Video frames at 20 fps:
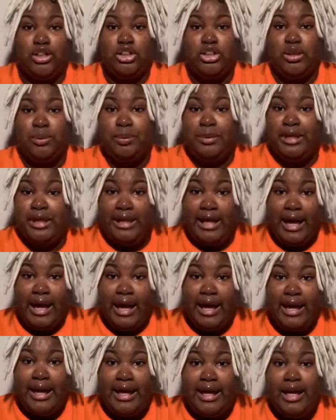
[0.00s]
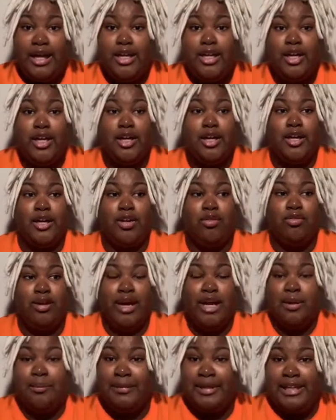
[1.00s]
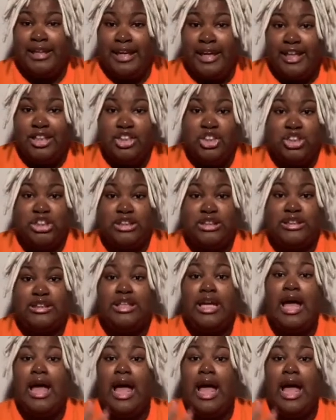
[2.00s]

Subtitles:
GPA, your recommendations.